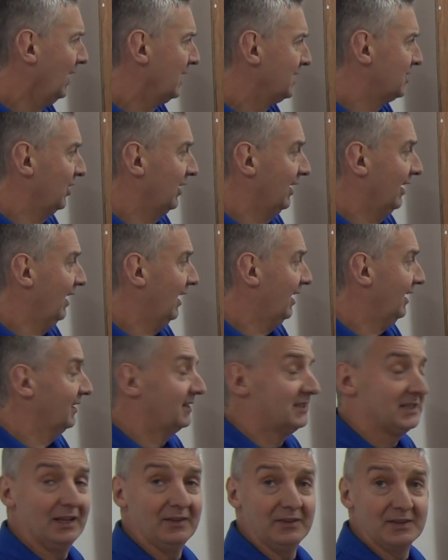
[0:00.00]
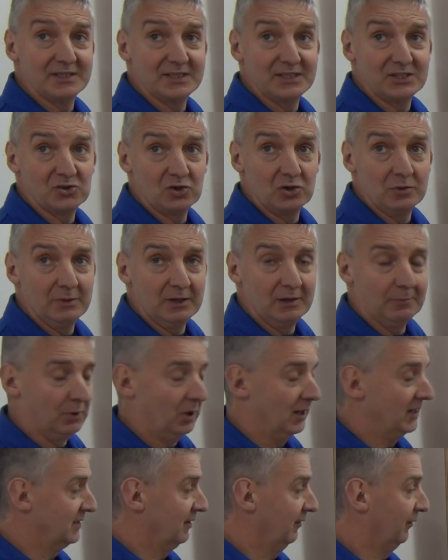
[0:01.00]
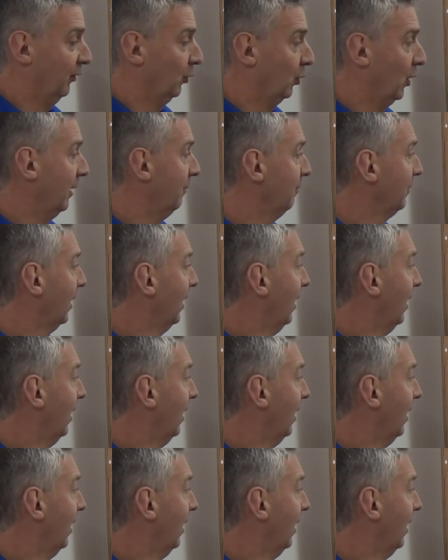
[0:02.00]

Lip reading: So to that extent, it's extremely impressive, okay?